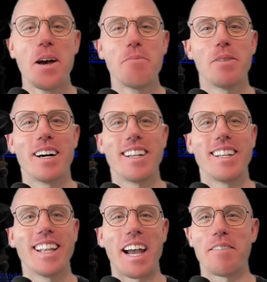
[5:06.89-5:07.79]
But
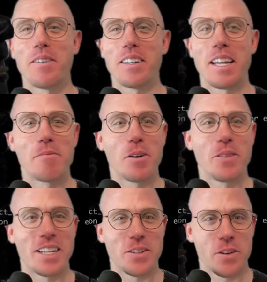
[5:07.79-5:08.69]
live demo,
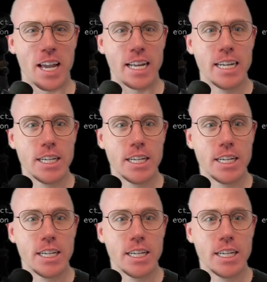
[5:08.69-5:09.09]
that's okay.